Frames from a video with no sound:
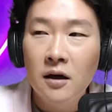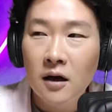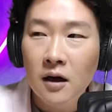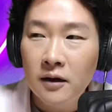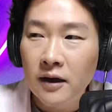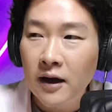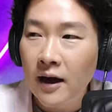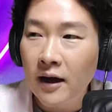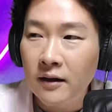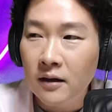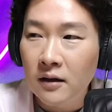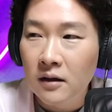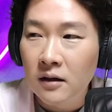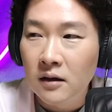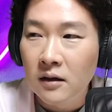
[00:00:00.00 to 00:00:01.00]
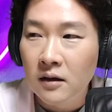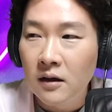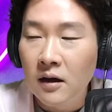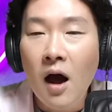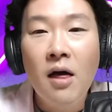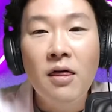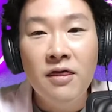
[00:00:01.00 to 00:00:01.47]
again,
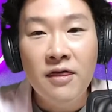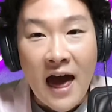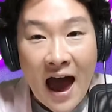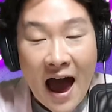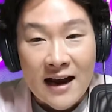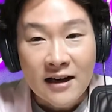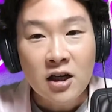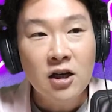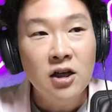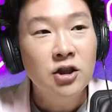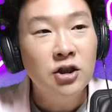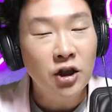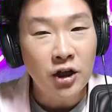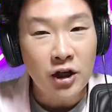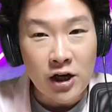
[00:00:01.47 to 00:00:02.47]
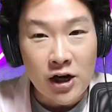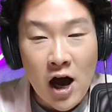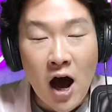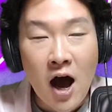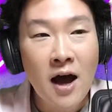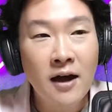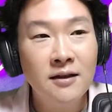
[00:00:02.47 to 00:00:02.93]
that should
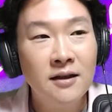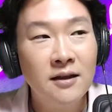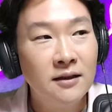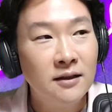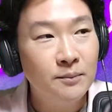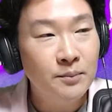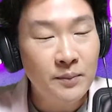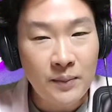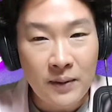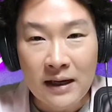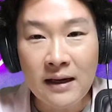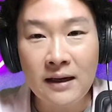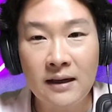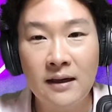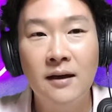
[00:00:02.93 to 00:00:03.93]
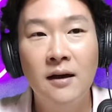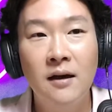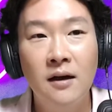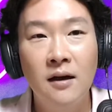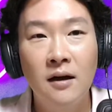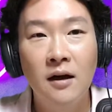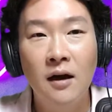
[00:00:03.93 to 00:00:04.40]
not be
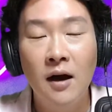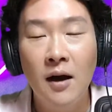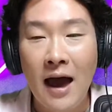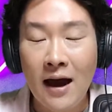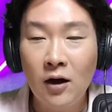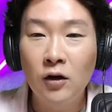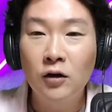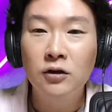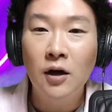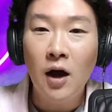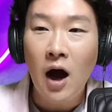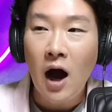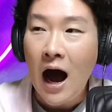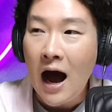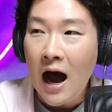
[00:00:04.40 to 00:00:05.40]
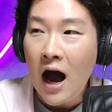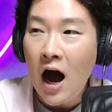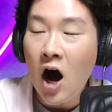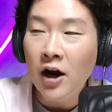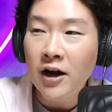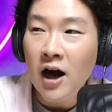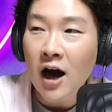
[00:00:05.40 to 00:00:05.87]
held
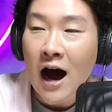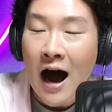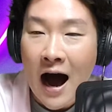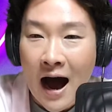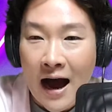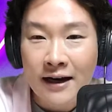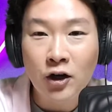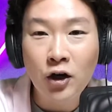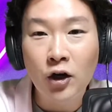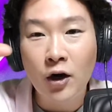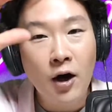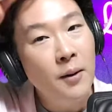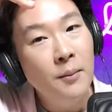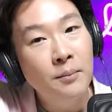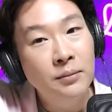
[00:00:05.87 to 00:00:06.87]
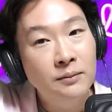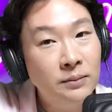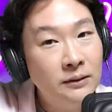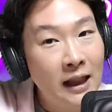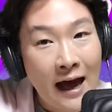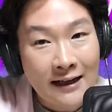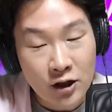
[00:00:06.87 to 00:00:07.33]
on a higher
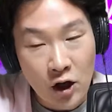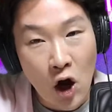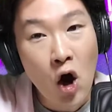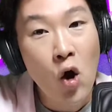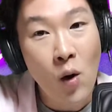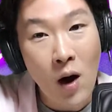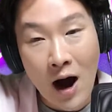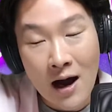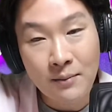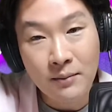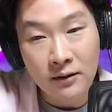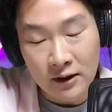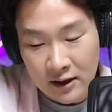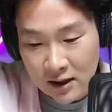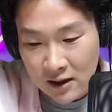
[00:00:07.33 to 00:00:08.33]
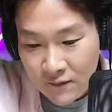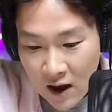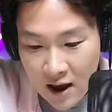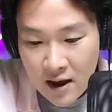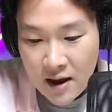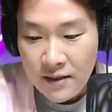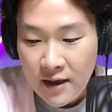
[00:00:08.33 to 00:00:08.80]
plateau, I believe,
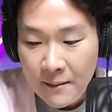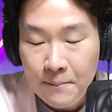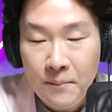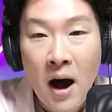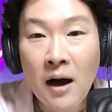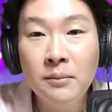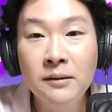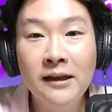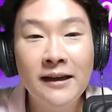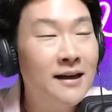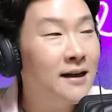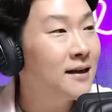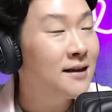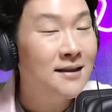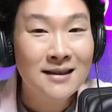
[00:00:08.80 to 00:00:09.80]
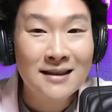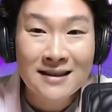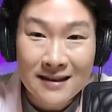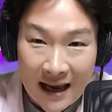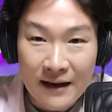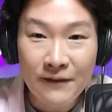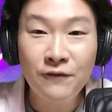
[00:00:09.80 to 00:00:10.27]
than public
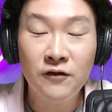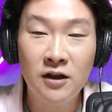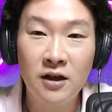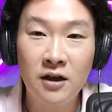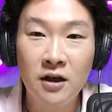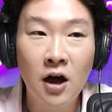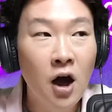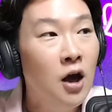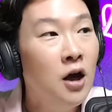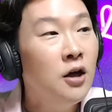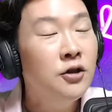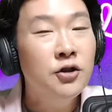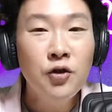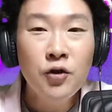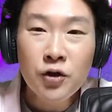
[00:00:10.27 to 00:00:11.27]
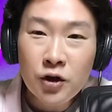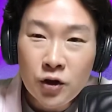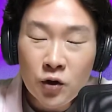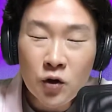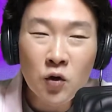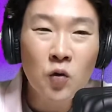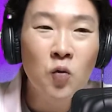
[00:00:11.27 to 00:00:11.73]
safety. Do
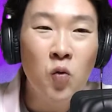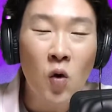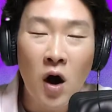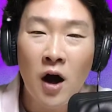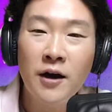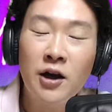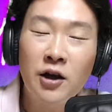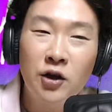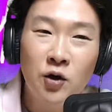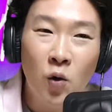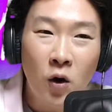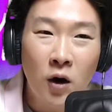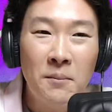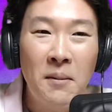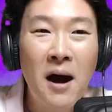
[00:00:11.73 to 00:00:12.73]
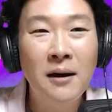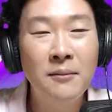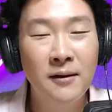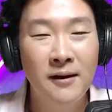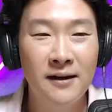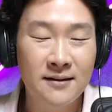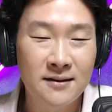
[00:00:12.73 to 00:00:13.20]
you want your
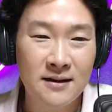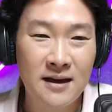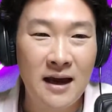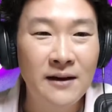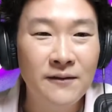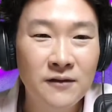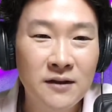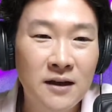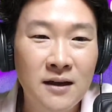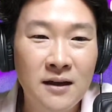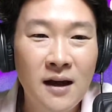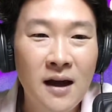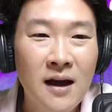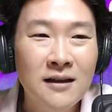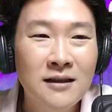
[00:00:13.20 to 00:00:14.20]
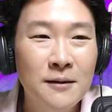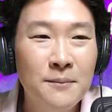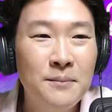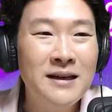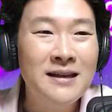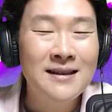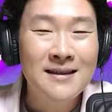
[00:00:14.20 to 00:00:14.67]
public safety to
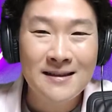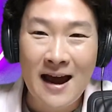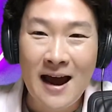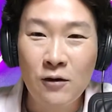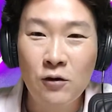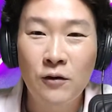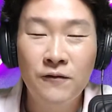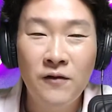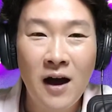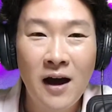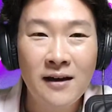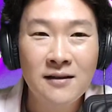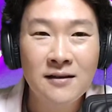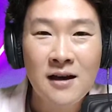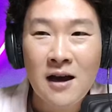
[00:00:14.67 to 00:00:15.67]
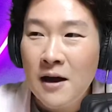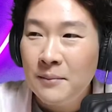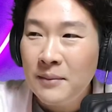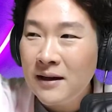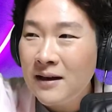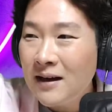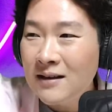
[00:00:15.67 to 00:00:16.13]
be sacrificed
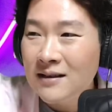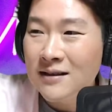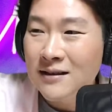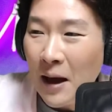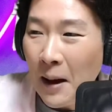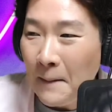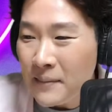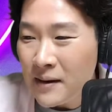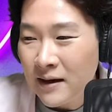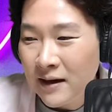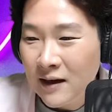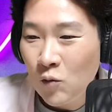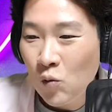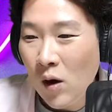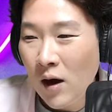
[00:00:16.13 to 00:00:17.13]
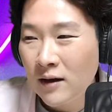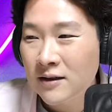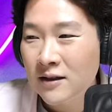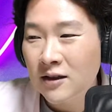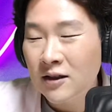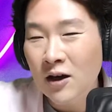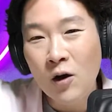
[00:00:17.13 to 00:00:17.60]
because somebody wants
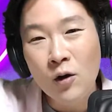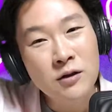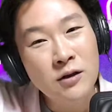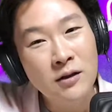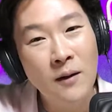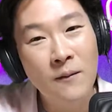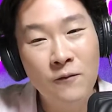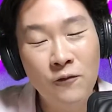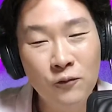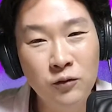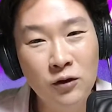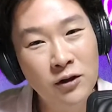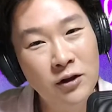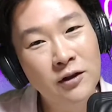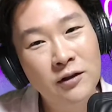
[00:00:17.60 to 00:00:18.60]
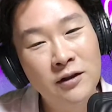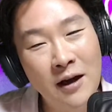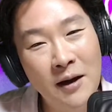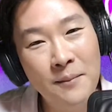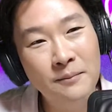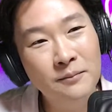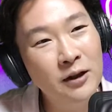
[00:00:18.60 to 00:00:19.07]
to go to
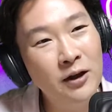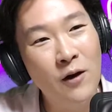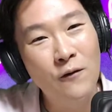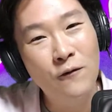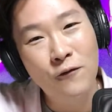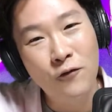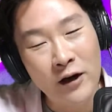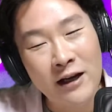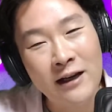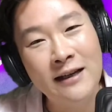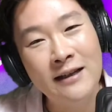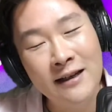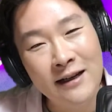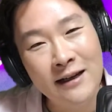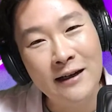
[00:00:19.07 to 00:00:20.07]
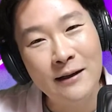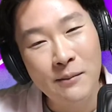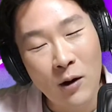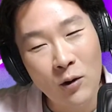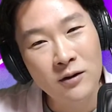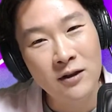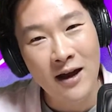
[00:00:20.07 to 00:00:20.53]
some, you know, freaky deaky
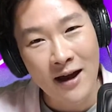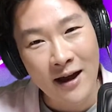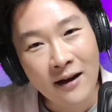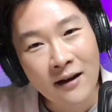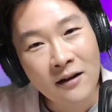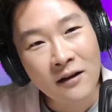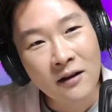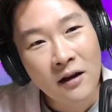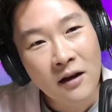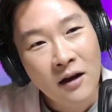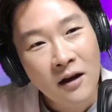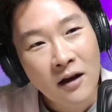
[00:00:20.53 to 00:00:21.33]
motel